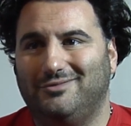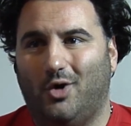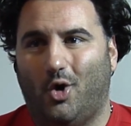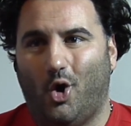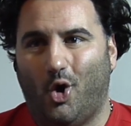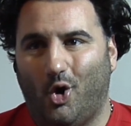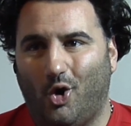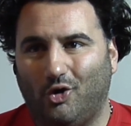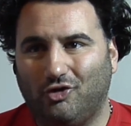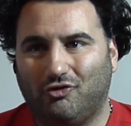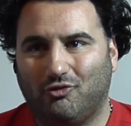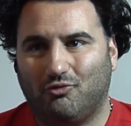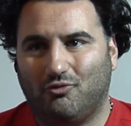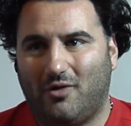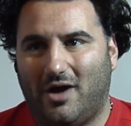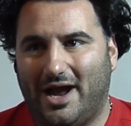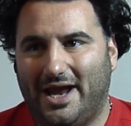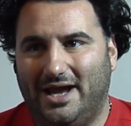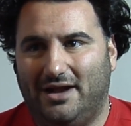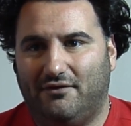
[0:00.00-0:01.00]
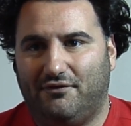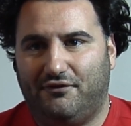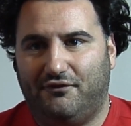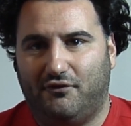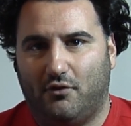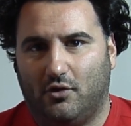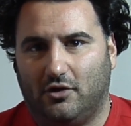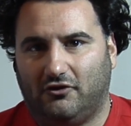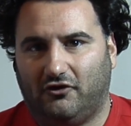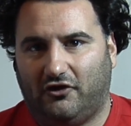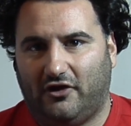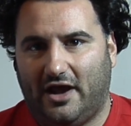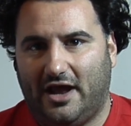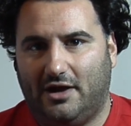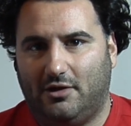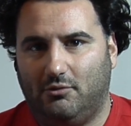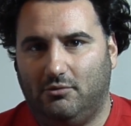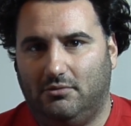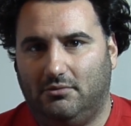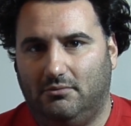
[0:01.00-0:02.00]
alt-right
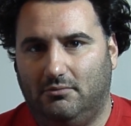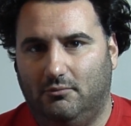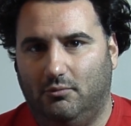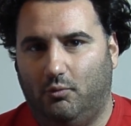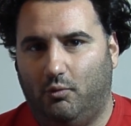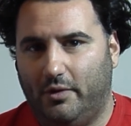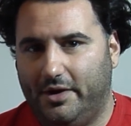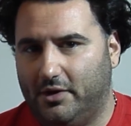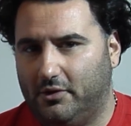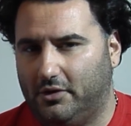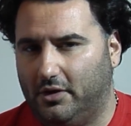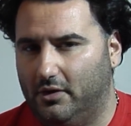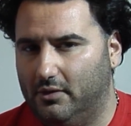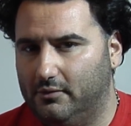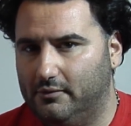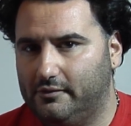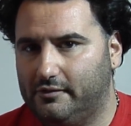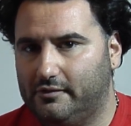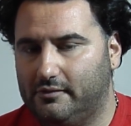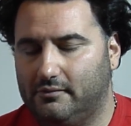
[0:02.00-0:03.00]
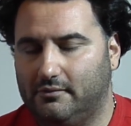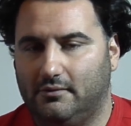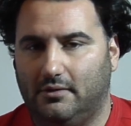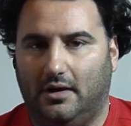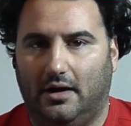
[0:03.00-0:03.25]
4chan weirdos,